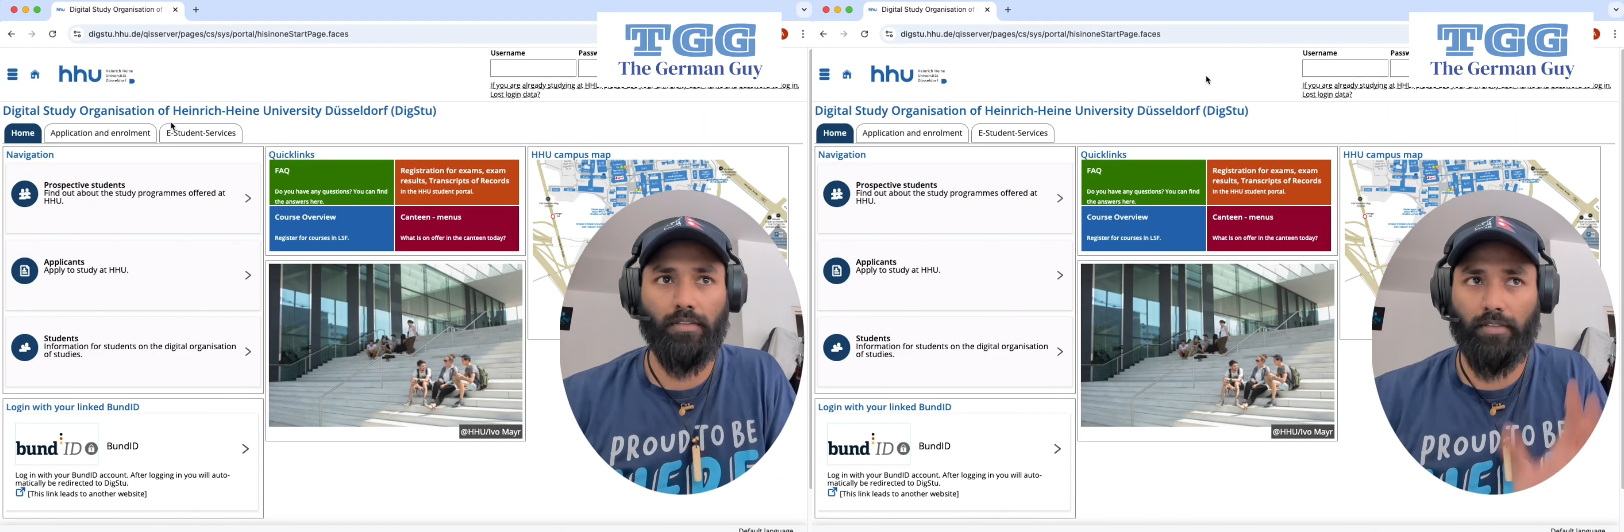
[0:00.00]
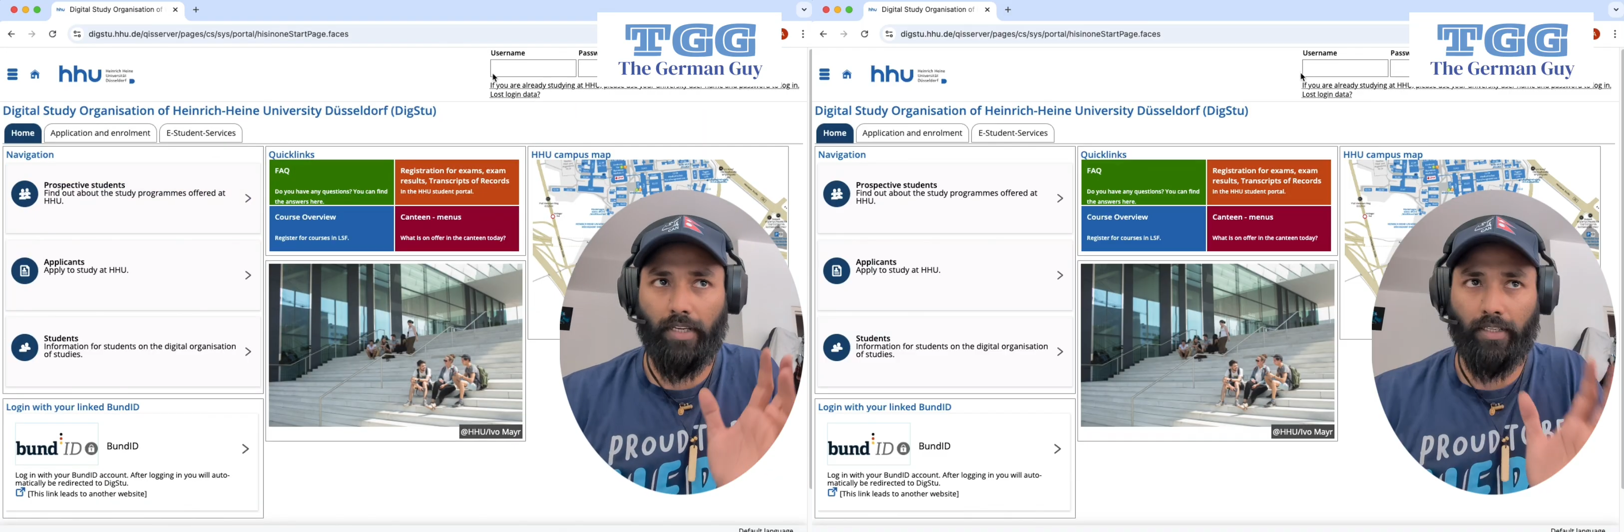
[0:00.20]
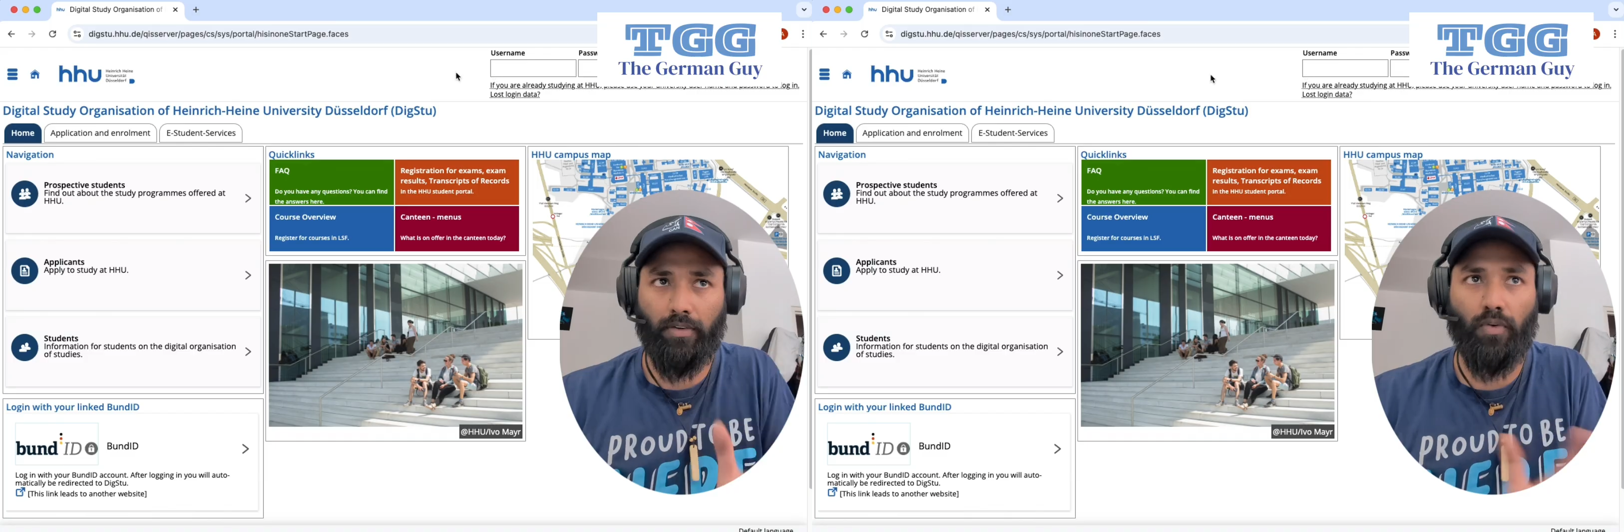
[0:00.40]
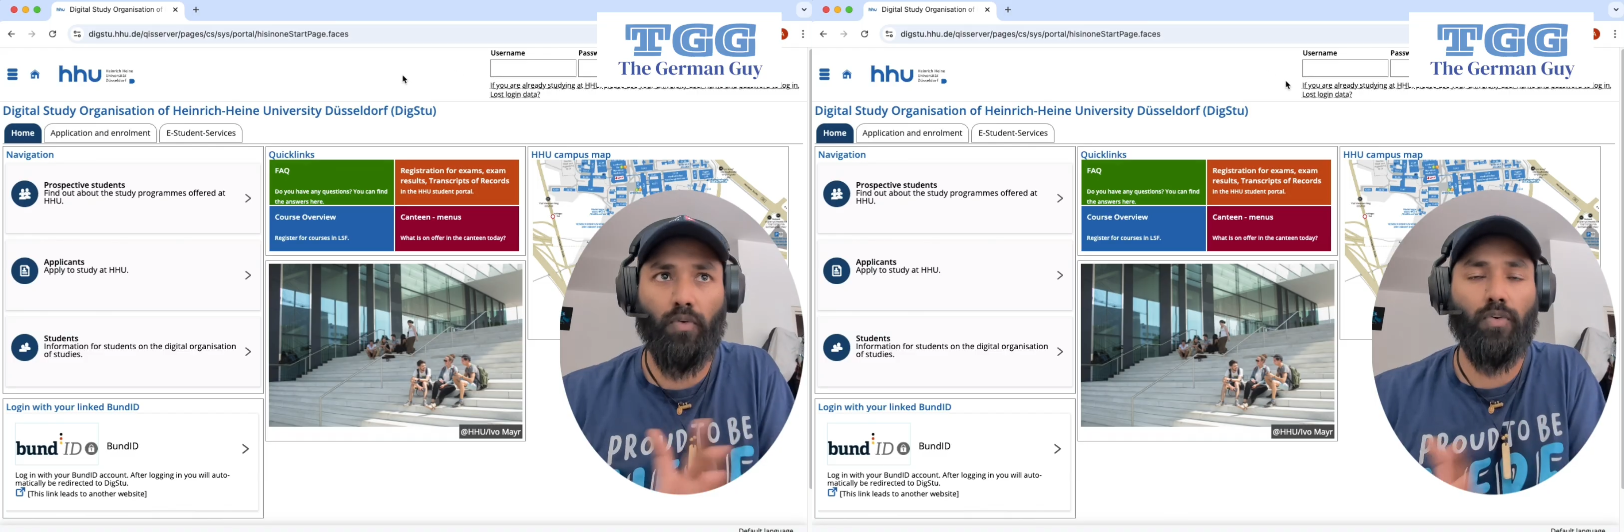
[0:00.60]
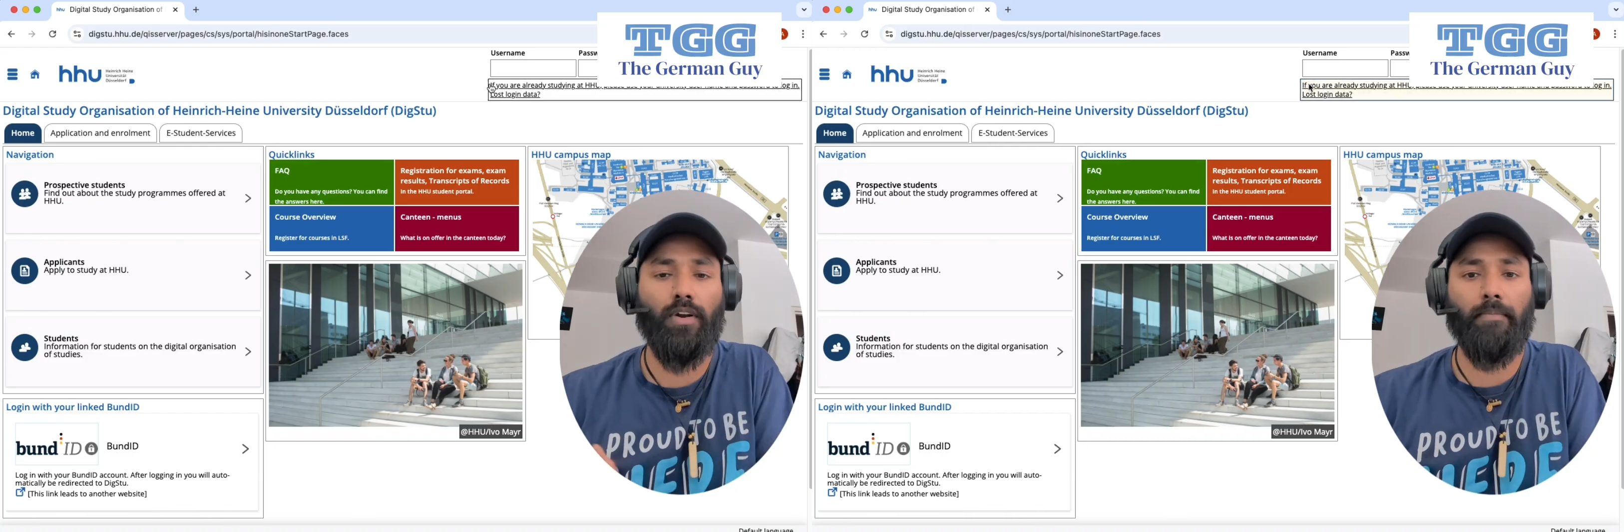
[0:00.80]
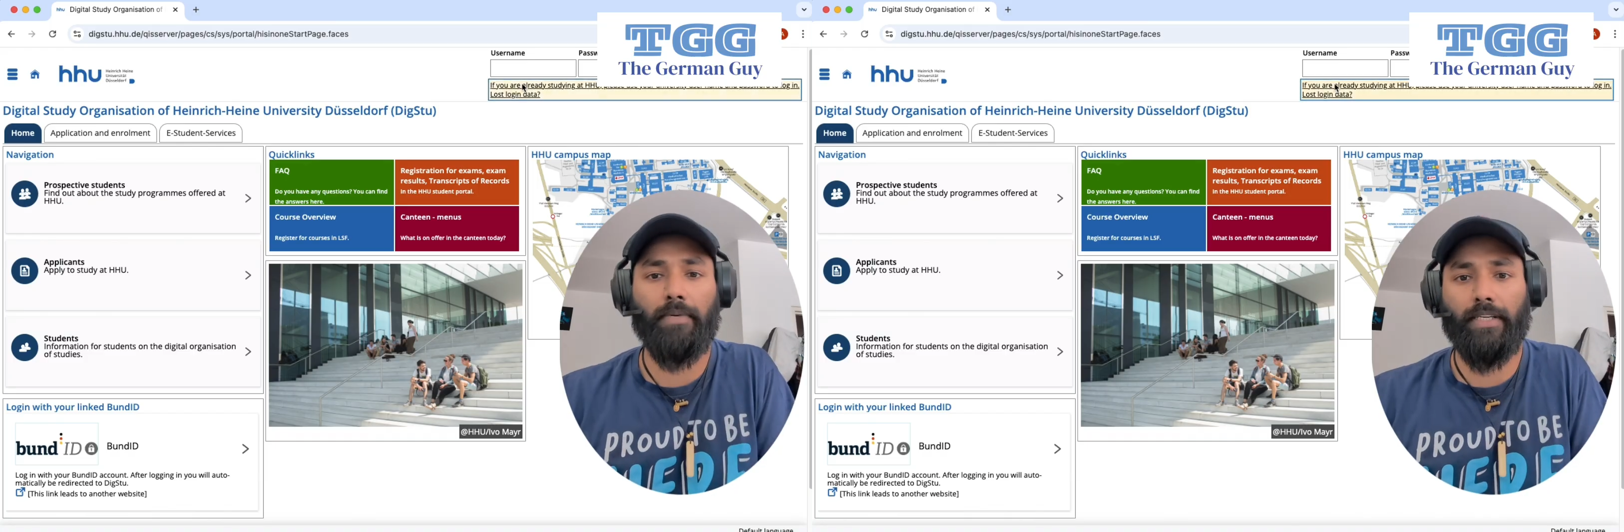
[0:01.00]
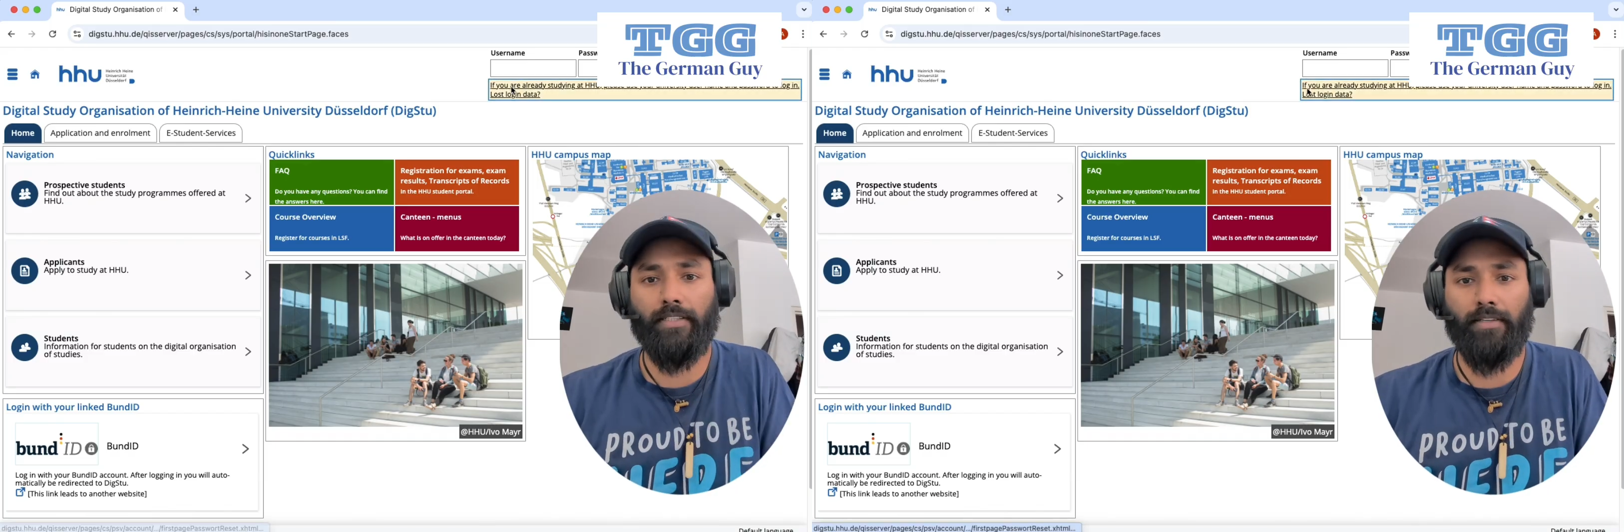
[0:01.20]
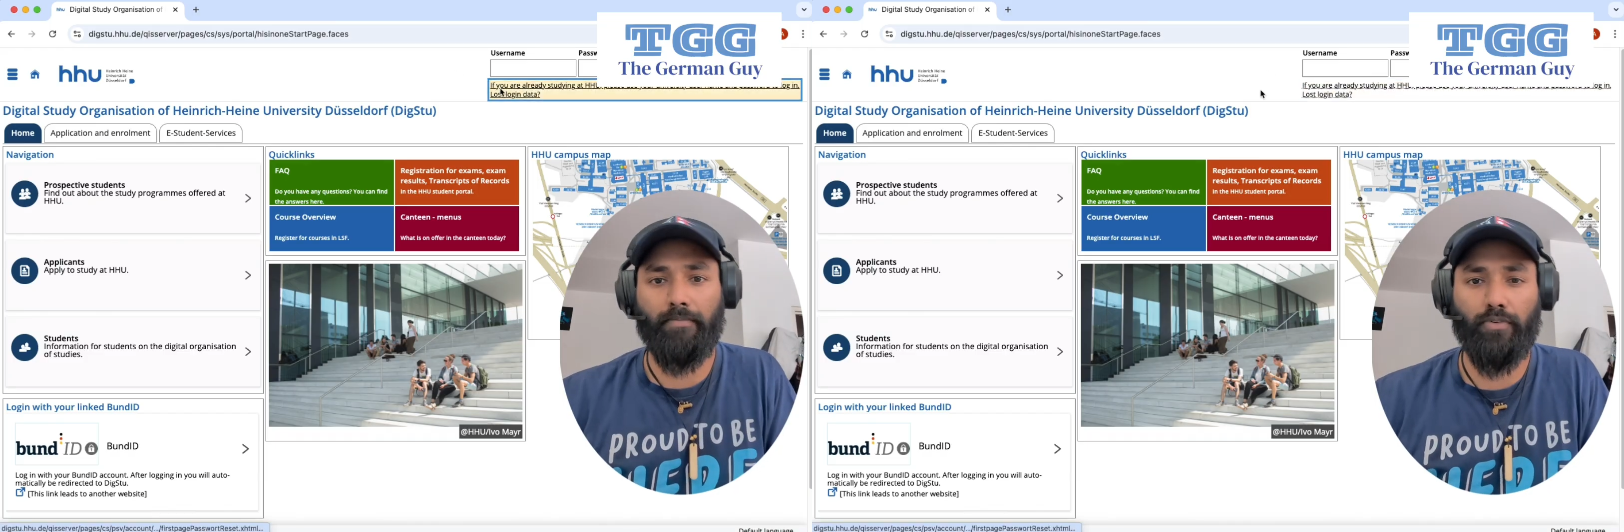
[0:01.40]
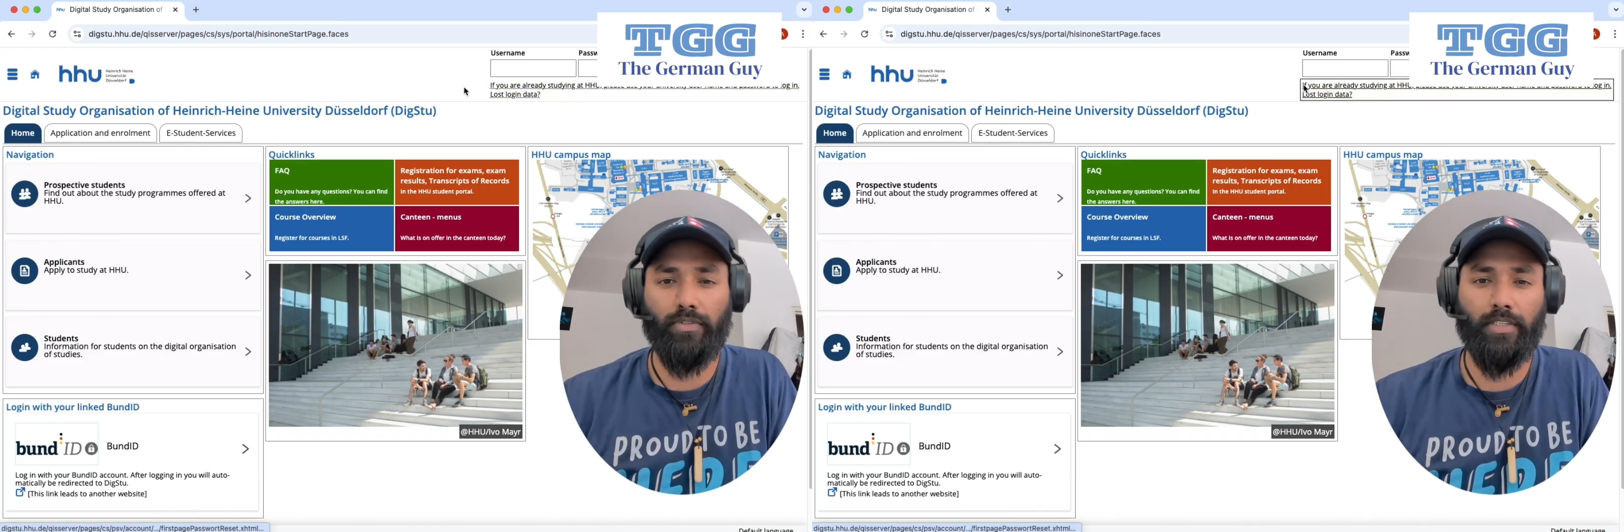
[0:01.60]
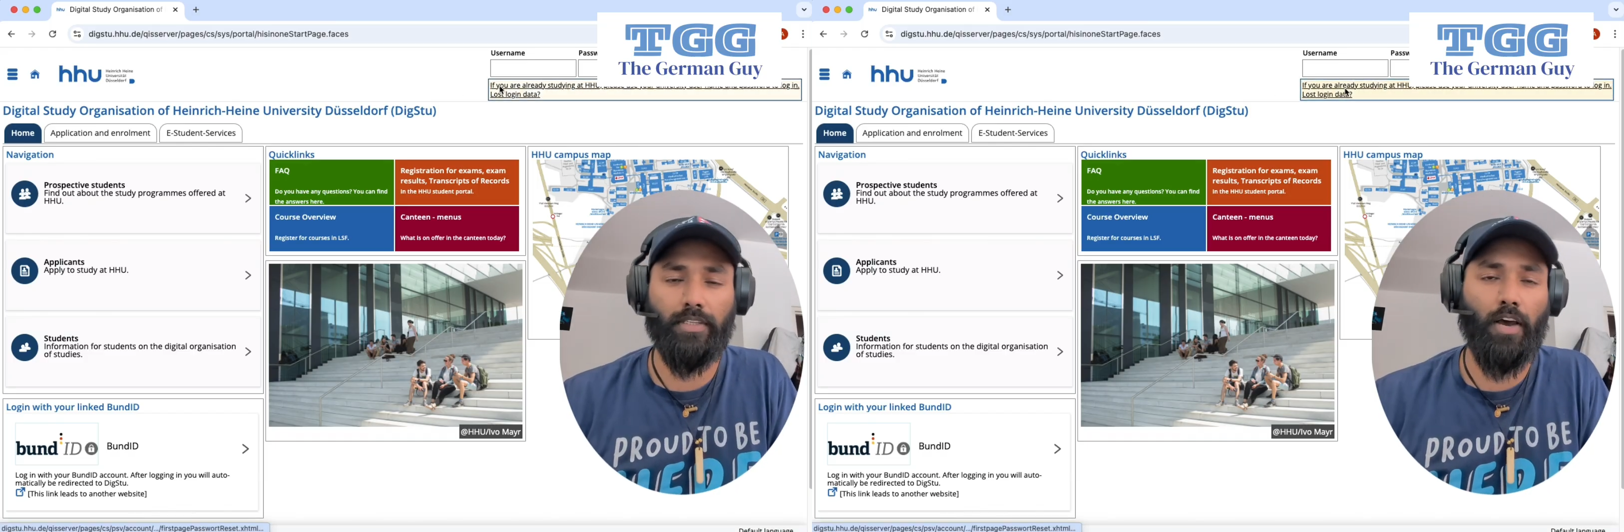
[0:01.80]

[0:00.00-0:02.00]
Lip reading: like a whole application process,